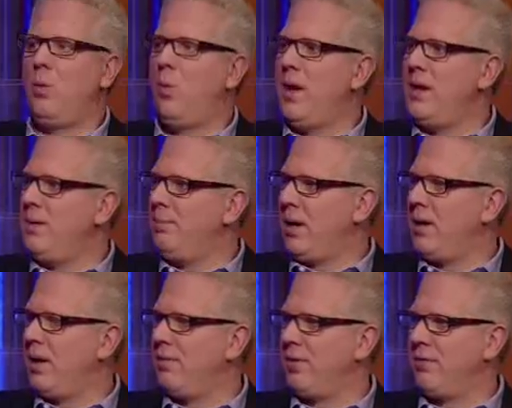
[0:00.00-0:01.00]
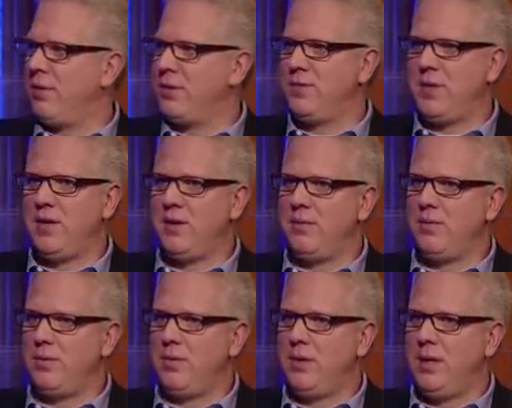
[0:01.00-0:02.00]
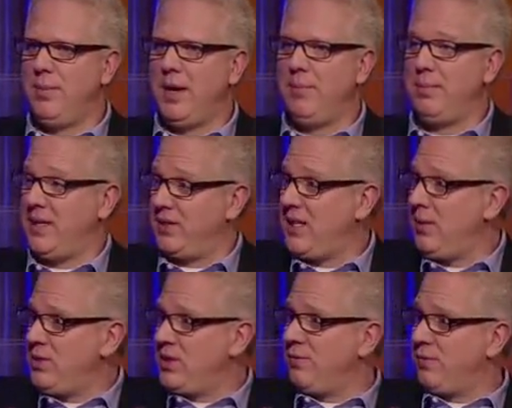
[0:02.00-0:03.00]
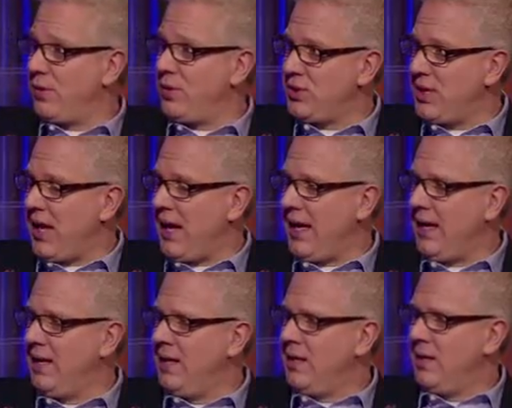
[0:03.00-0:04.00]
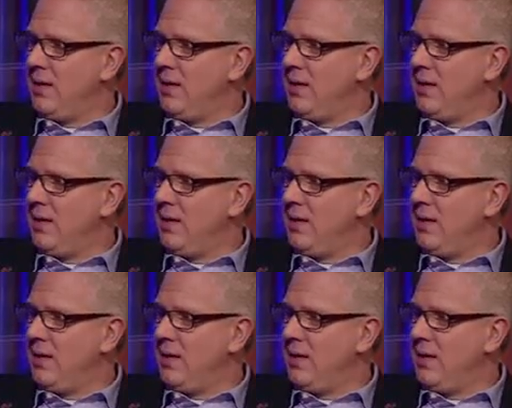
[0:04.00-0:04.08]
everything. When did Bonhoeffer first figure him out? Because he was the first guy From,